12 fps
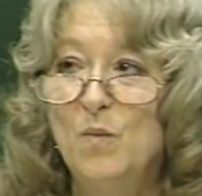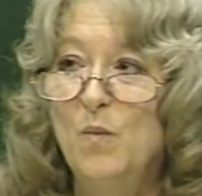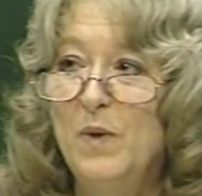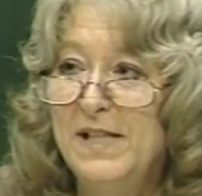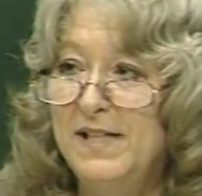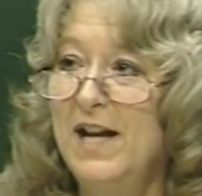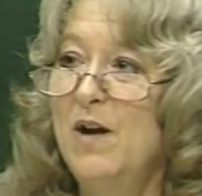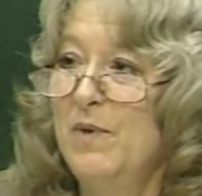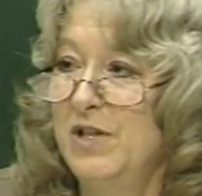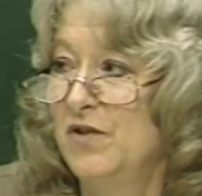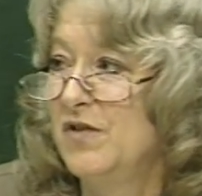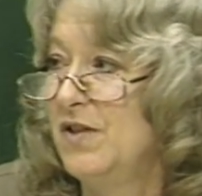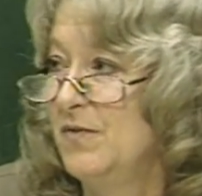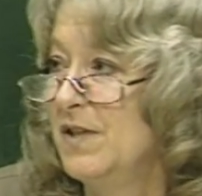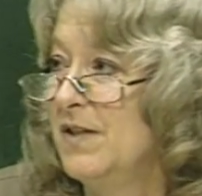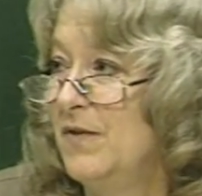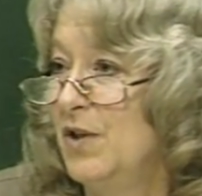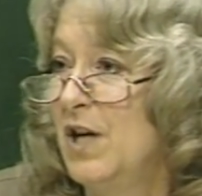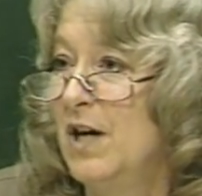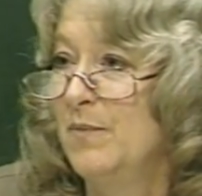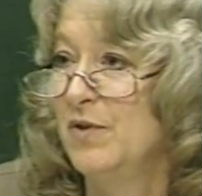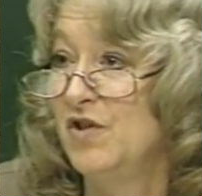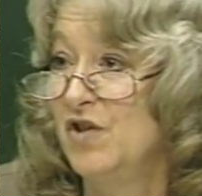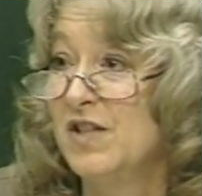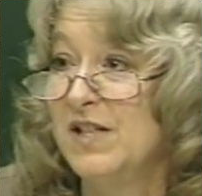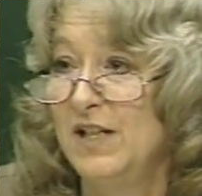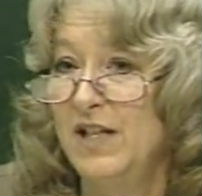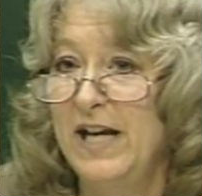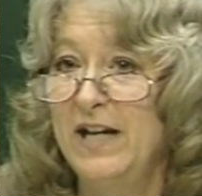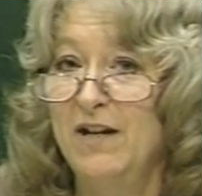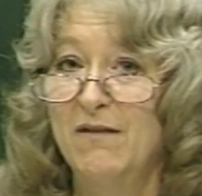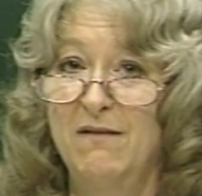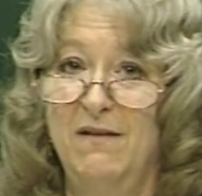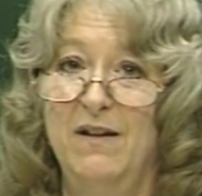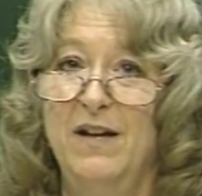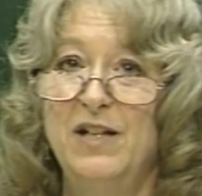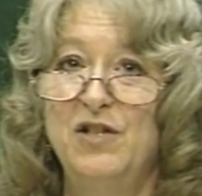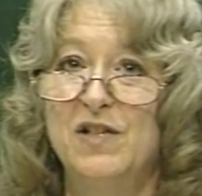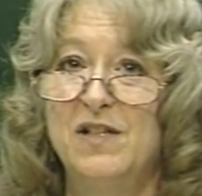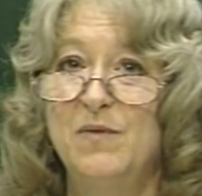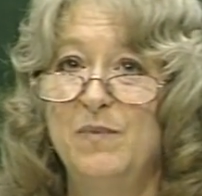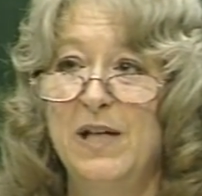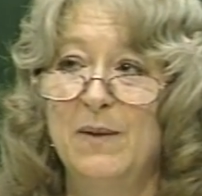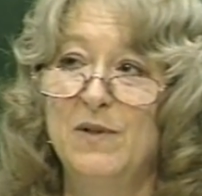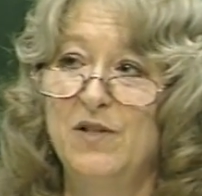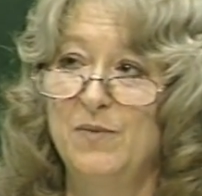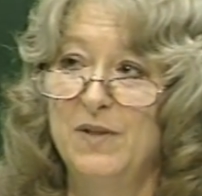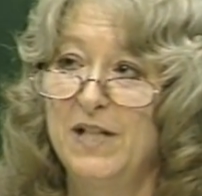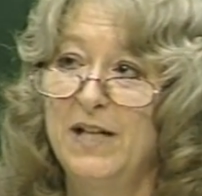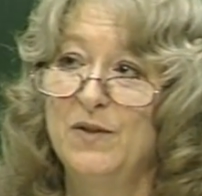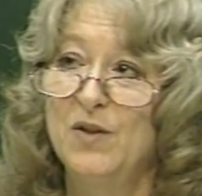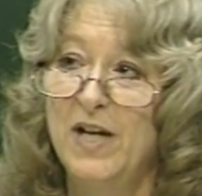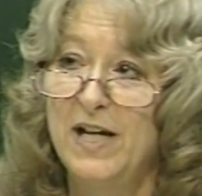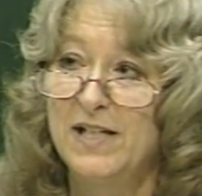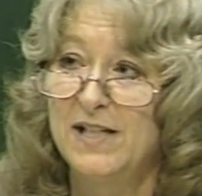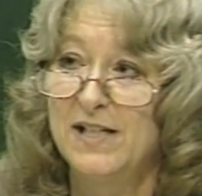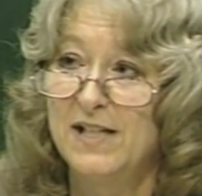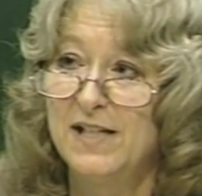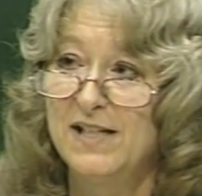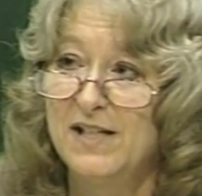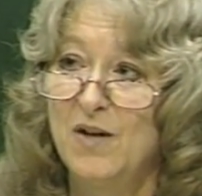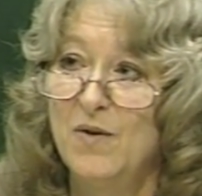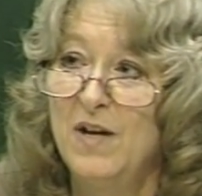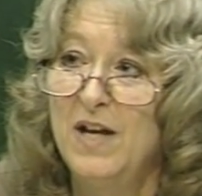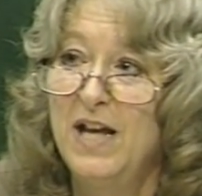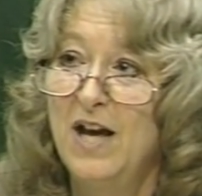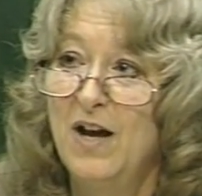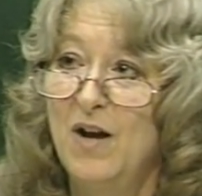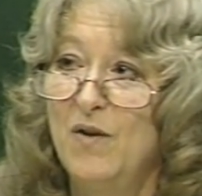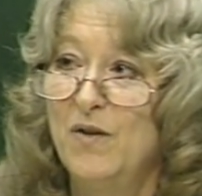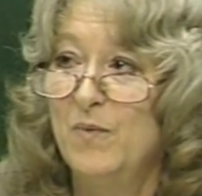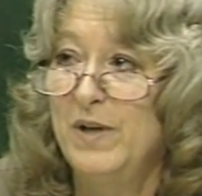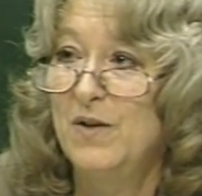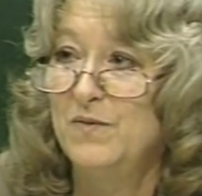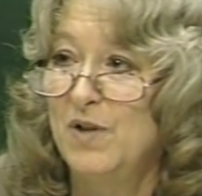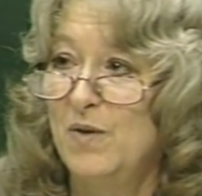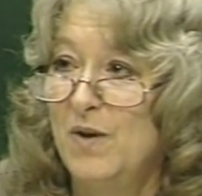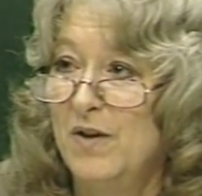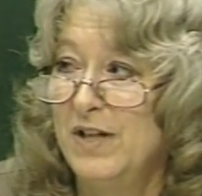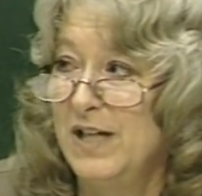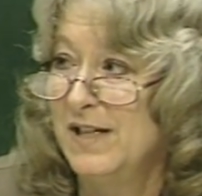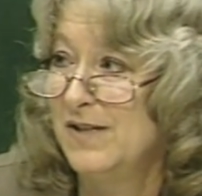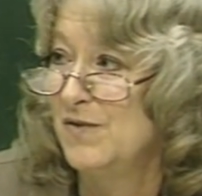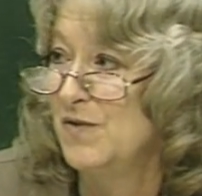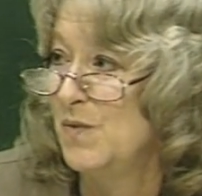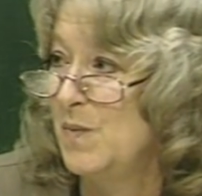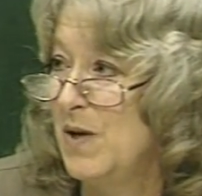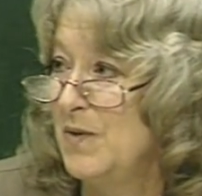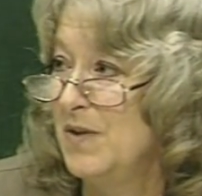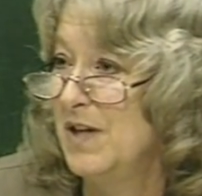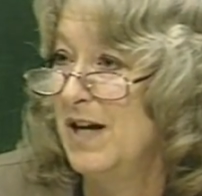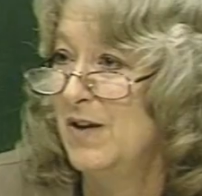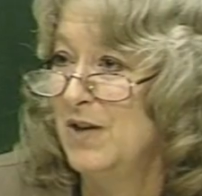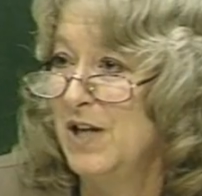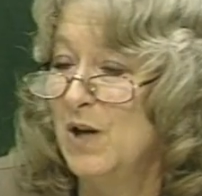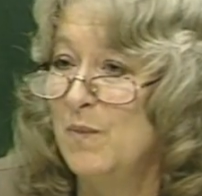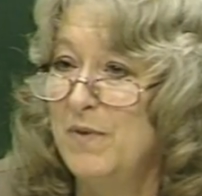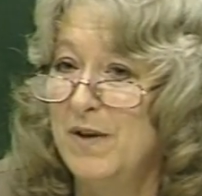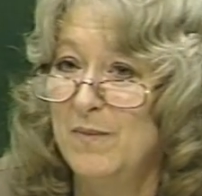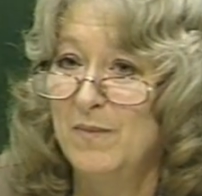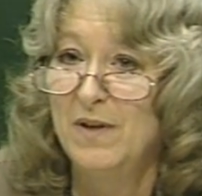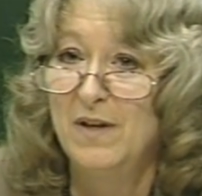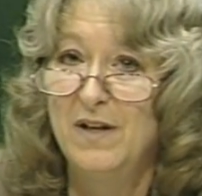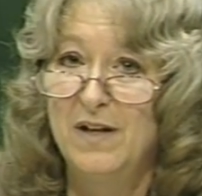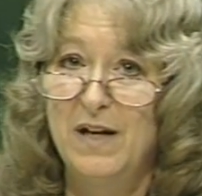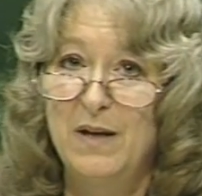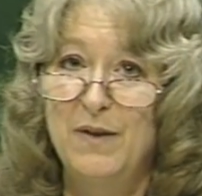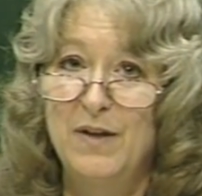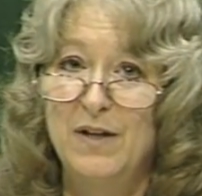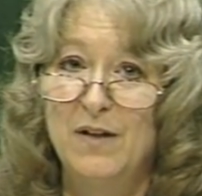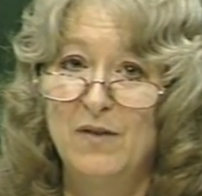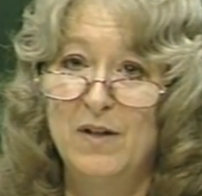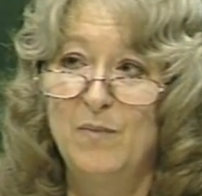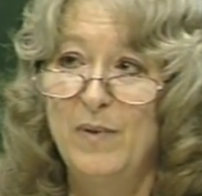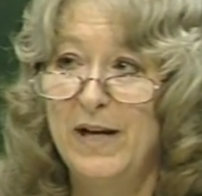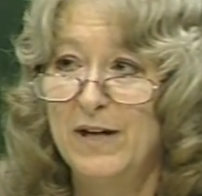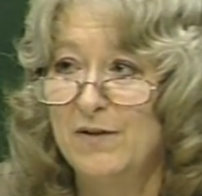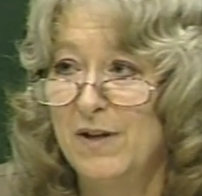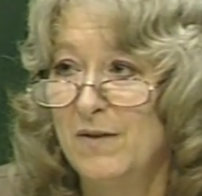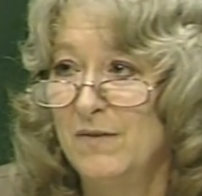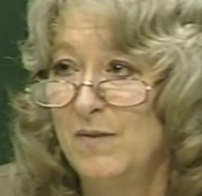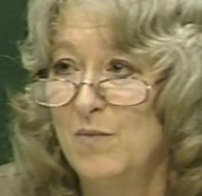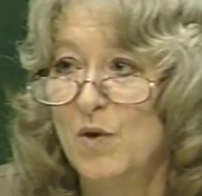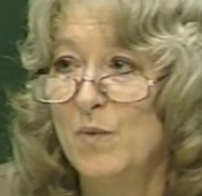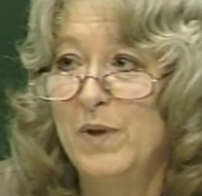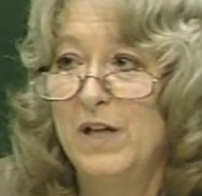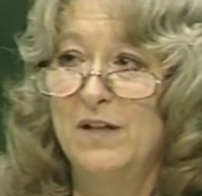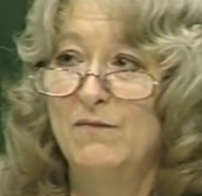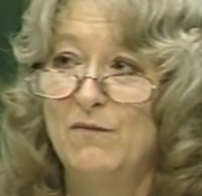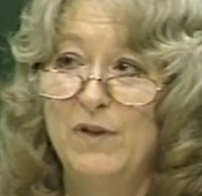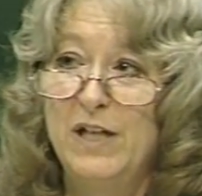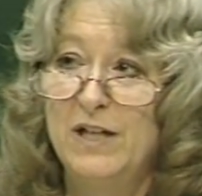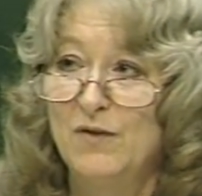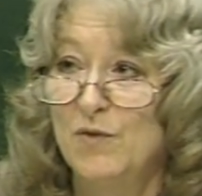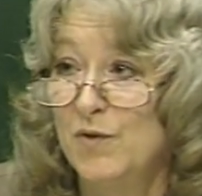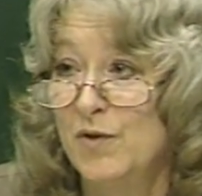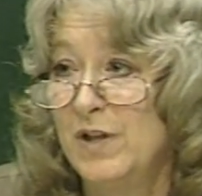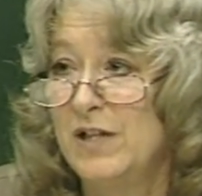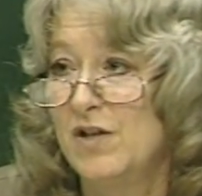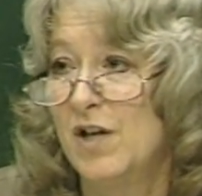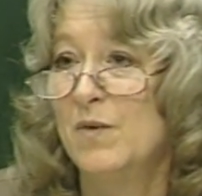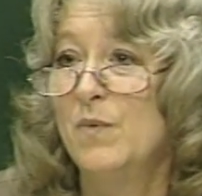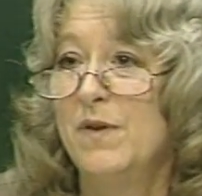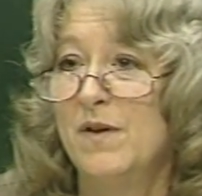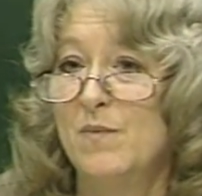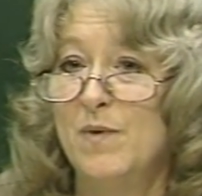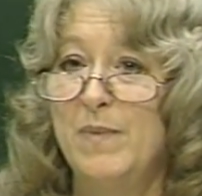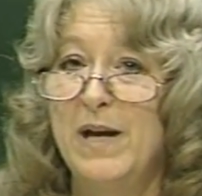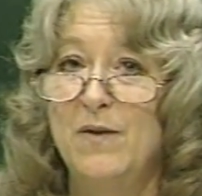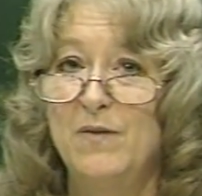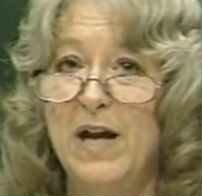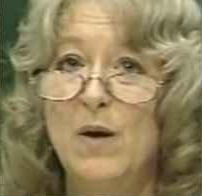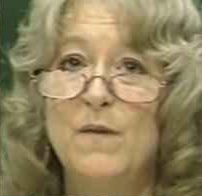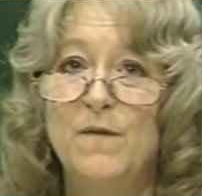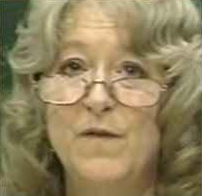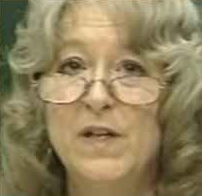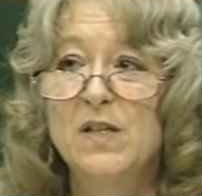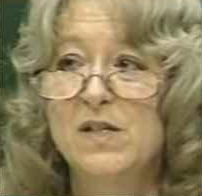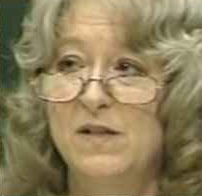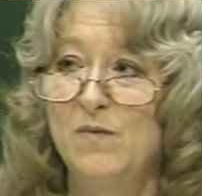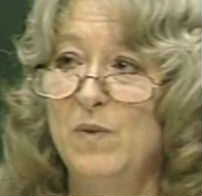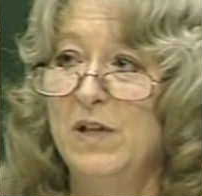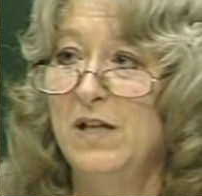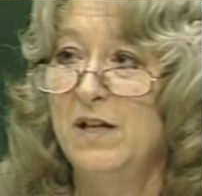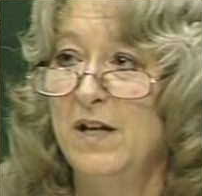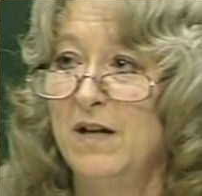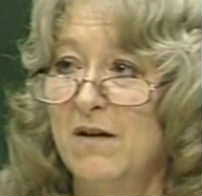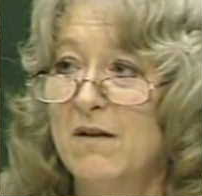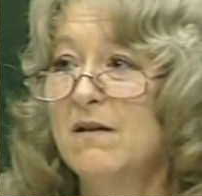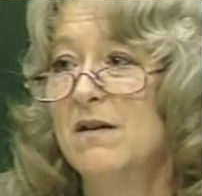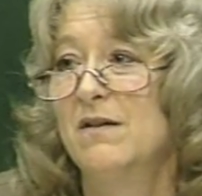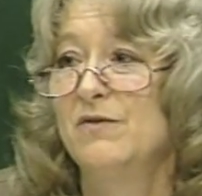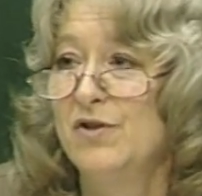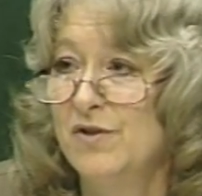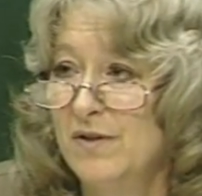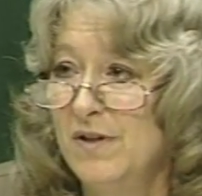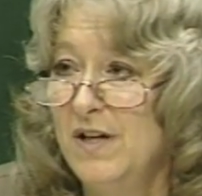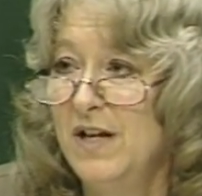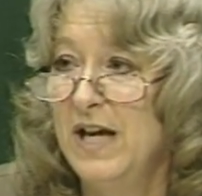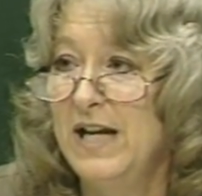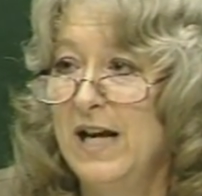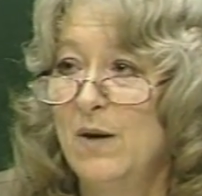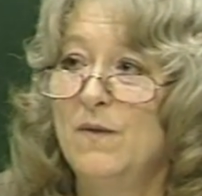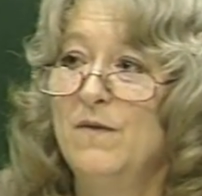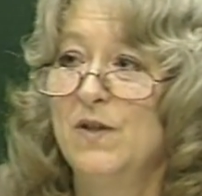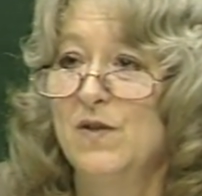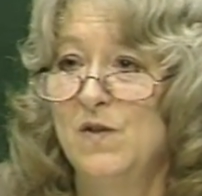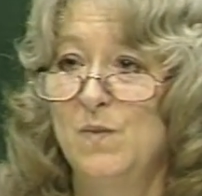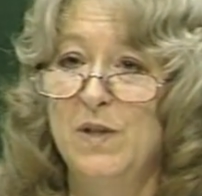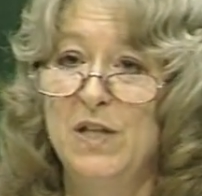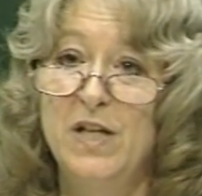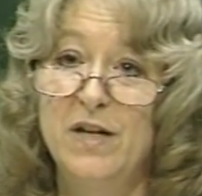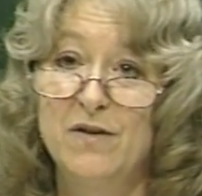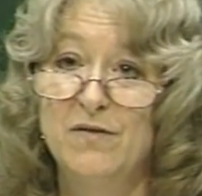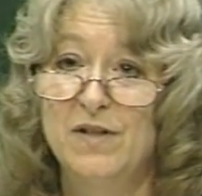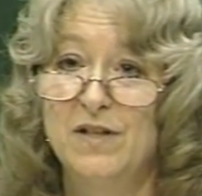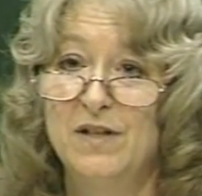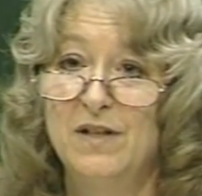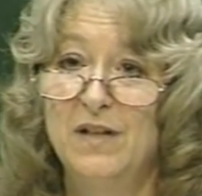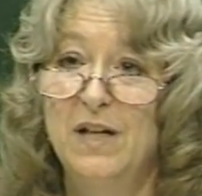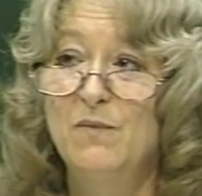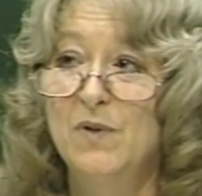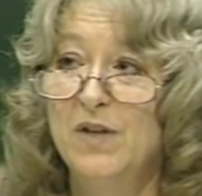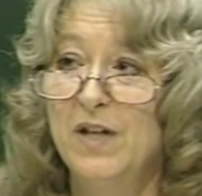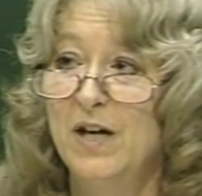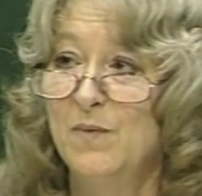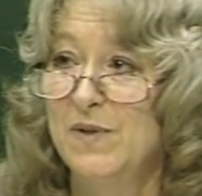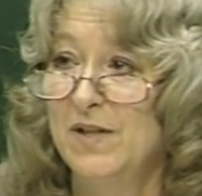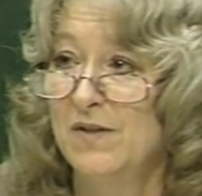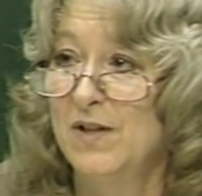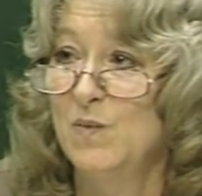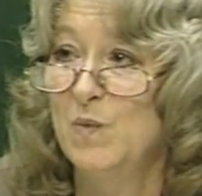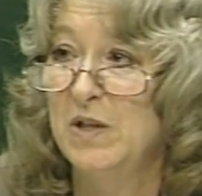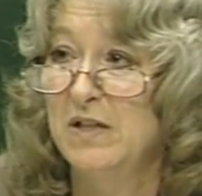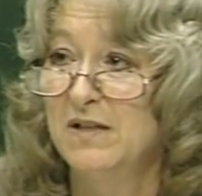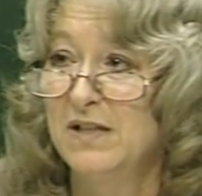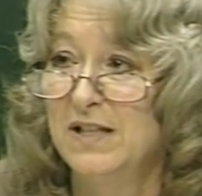we see how much our students have accomplished just to get here and just to be able to attend classes. And so although we don't know all the answers about how to help them, I think a little background, the more we can read and learn and talk with them about how it feels to be in, in our culture and how it feels to be in theirs, it really helps a little bit.